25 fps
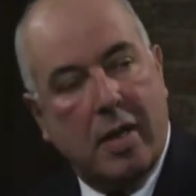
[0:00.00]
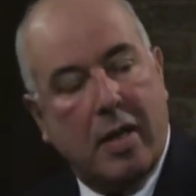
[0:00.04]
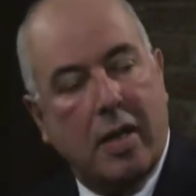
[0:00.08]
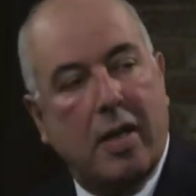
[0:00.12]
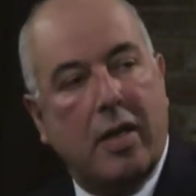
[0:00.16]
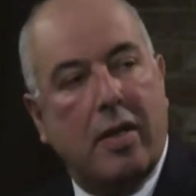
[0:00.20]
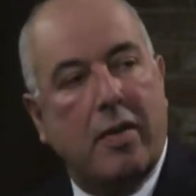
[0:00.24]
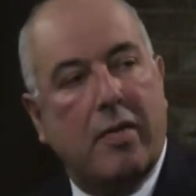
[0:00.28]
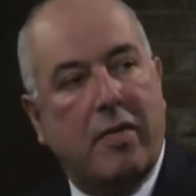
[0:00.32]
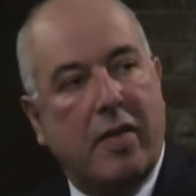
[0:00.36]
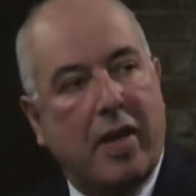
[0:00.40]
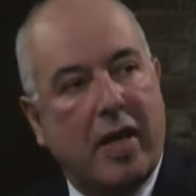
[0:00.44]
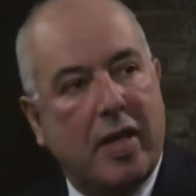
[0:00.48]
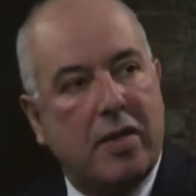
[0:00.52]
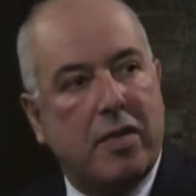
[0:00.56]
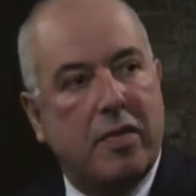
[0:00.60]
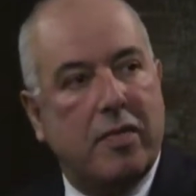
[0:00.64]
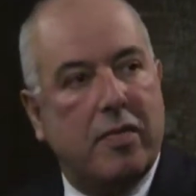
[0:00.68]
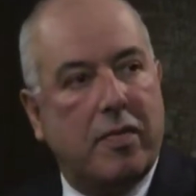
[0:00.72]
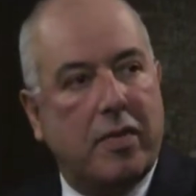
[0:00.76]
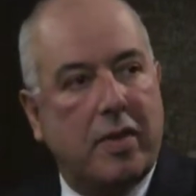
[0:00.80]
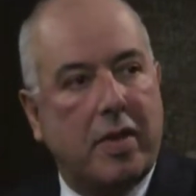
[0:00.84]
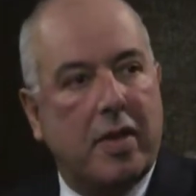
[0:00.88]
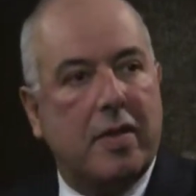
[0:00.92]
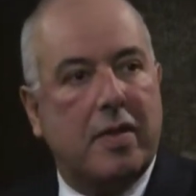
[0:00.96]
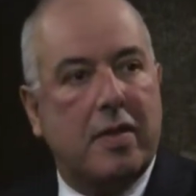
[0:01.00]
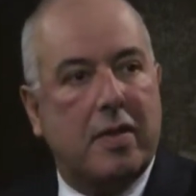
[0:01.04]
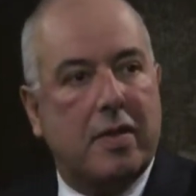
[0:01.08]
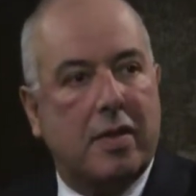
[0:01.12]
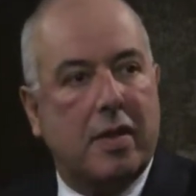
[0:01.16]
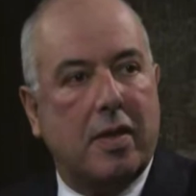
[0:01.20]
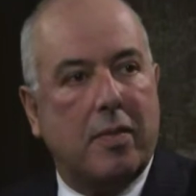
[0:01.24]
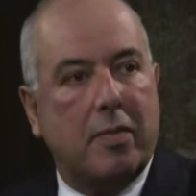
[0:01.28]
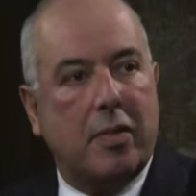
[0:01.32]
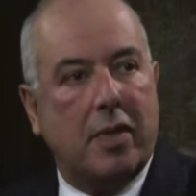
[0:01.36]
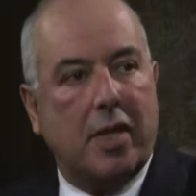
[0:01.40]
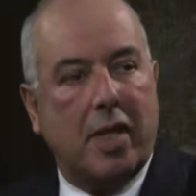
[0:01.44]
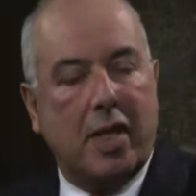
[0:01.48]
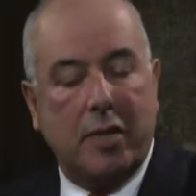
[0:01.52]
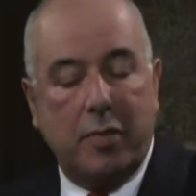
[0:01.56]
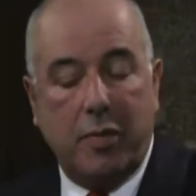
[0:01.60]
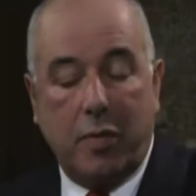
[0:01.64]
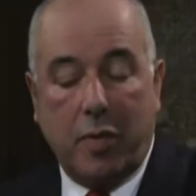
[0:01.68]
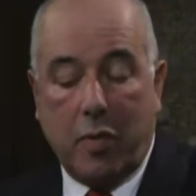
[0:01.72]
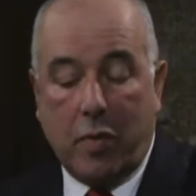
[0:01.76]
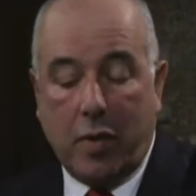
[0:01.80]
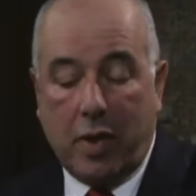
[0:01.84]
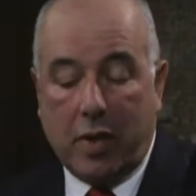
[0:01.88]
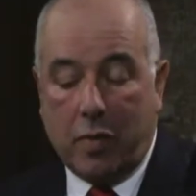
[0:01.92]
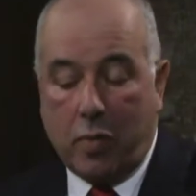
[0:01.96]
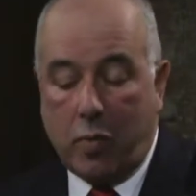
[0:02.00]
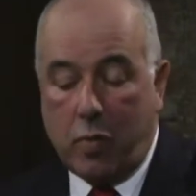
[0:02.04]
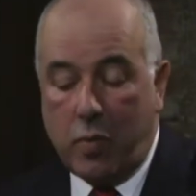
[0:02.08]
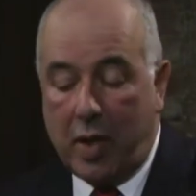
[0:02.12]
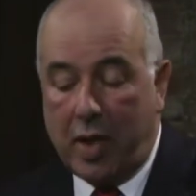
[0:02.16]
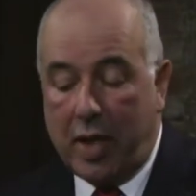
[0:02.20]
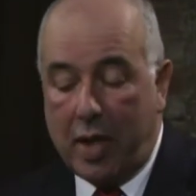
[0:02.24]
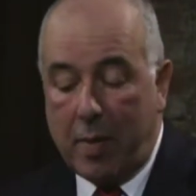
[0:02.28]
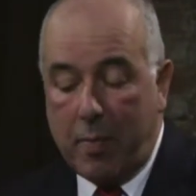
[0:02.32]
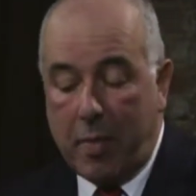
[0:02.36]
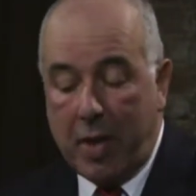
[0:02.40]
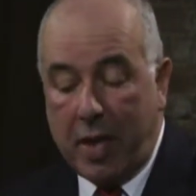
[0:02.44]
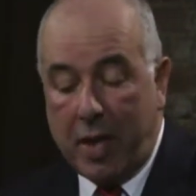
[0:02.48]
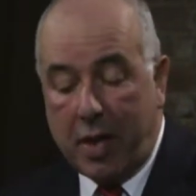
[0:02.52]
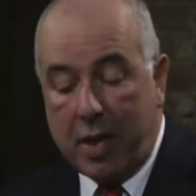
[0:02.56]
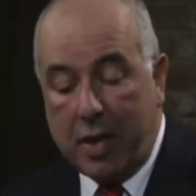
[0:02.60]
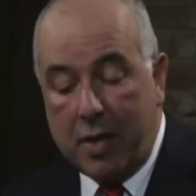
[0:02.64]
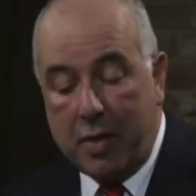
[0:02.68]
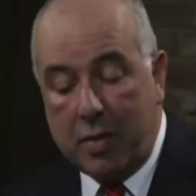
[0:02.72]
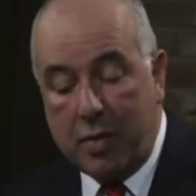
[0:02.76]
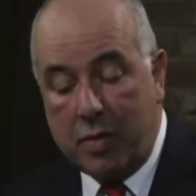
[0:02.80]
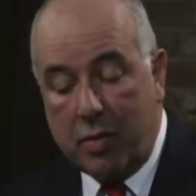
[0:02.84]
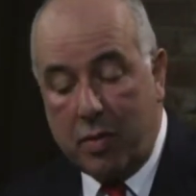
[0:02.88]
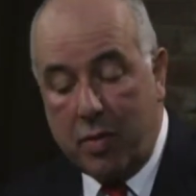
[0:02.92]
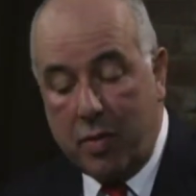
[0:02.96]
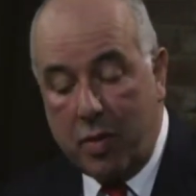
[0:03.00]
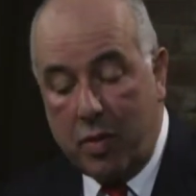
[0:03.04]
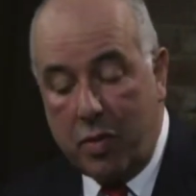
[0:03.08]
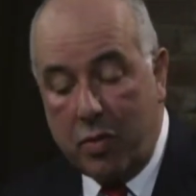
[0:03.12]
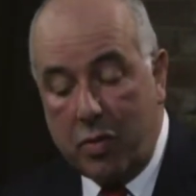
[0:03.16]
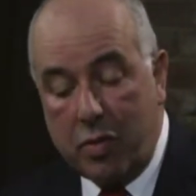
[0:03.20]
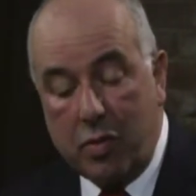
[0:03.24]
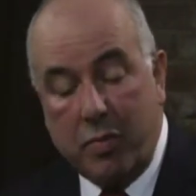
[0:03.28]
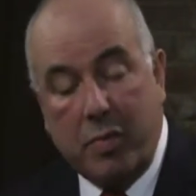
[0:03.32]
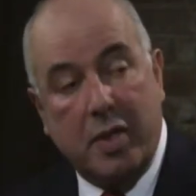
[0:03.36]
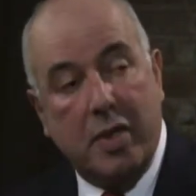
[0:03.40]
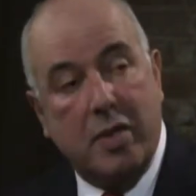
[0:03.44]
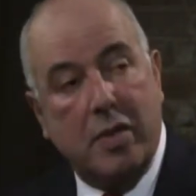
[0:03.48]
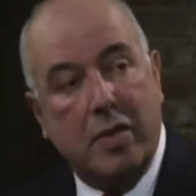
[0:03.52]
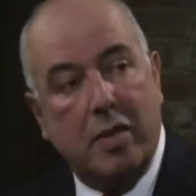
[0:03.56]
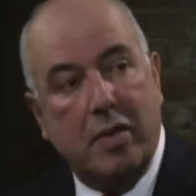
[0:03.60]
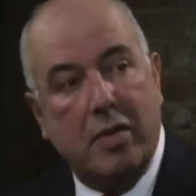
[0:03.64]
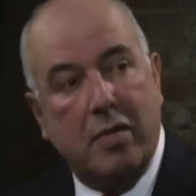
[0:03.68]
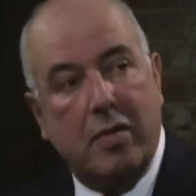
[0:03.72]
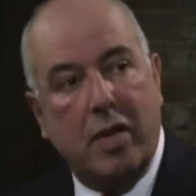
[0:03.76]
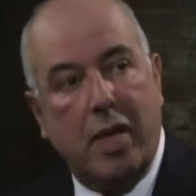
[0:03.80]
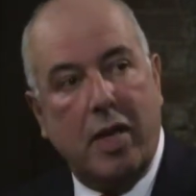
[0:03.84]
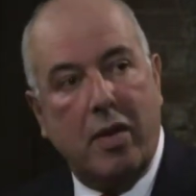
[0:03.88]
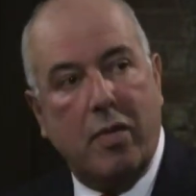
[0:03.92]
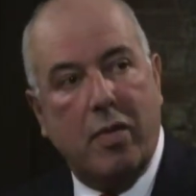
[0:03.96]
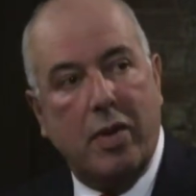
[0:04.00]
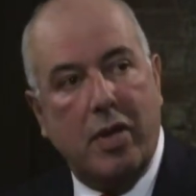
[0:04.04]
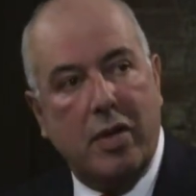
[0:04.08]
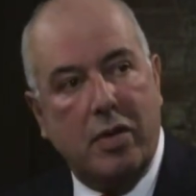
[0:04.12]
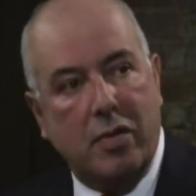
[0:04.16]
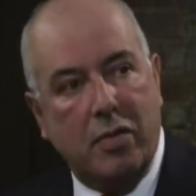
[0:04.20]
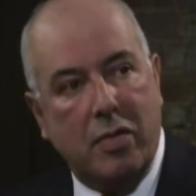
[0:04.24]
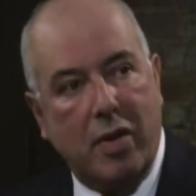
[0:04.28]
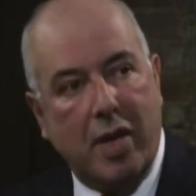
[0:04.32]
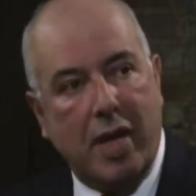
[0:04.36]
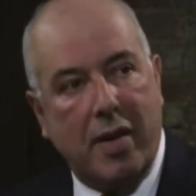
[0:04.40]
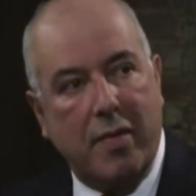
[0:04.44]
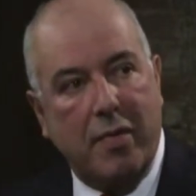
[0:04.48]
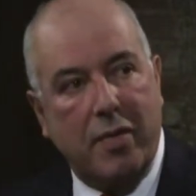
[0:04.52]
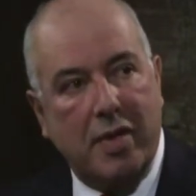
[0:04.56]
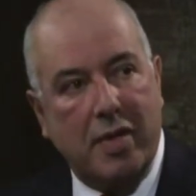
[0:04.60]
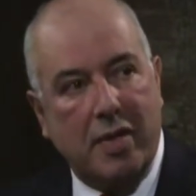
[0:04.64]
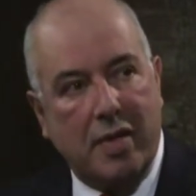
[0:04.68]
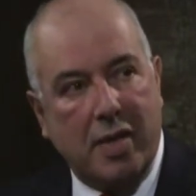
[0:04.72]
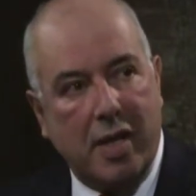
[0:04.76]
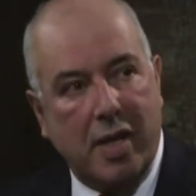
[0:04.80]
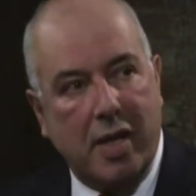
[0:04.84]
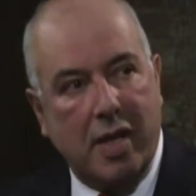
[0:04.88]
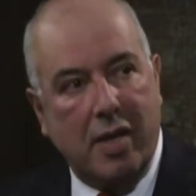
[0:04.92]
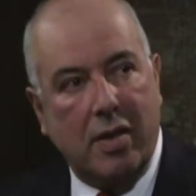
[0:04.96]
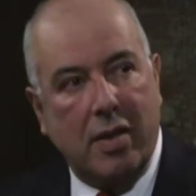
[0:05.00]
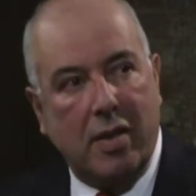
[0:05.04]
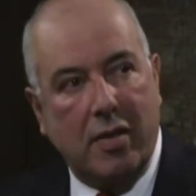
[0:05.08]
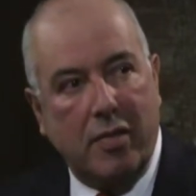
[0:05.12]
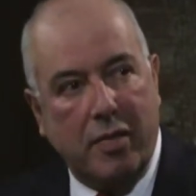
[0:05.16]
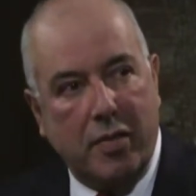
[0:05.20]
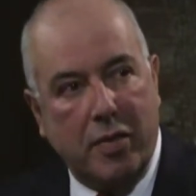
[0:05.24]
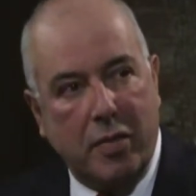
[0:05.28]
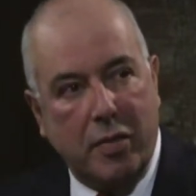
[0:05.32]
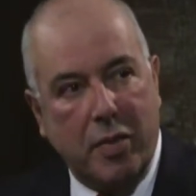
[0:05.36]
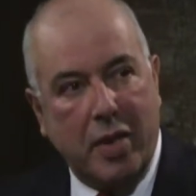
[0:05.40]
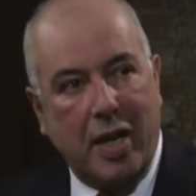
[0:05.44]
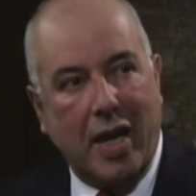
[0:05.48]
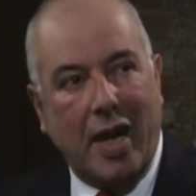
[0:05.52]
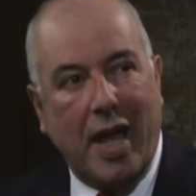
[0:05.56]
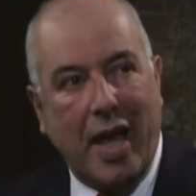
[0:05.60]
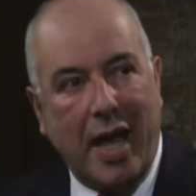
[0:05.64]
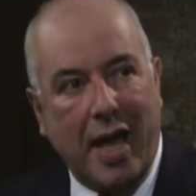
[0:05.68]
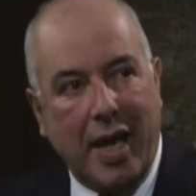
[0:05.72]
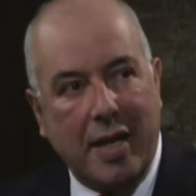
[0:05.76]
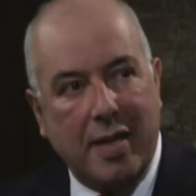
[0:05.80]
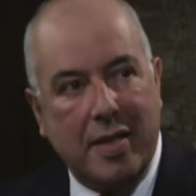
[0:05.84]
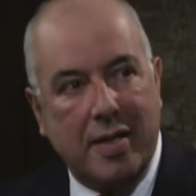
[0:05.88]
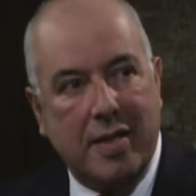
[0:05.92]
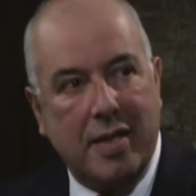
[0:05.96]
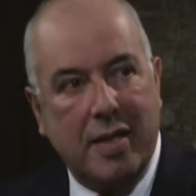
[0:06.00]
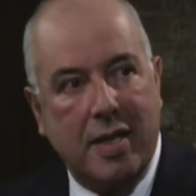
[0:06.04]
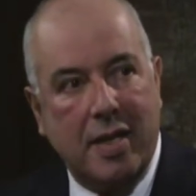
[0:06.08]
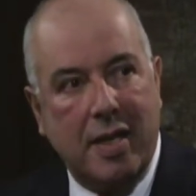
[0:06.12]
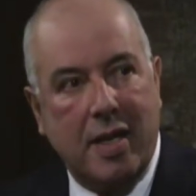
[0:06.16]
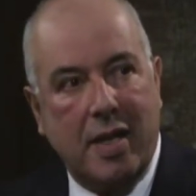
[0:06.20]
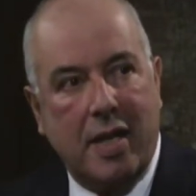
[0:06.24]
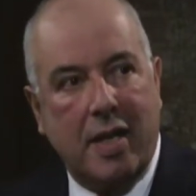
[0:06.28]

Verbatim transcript: and vice versa sometimes because when Americans go to Brazil, they want to have this kind of relaxed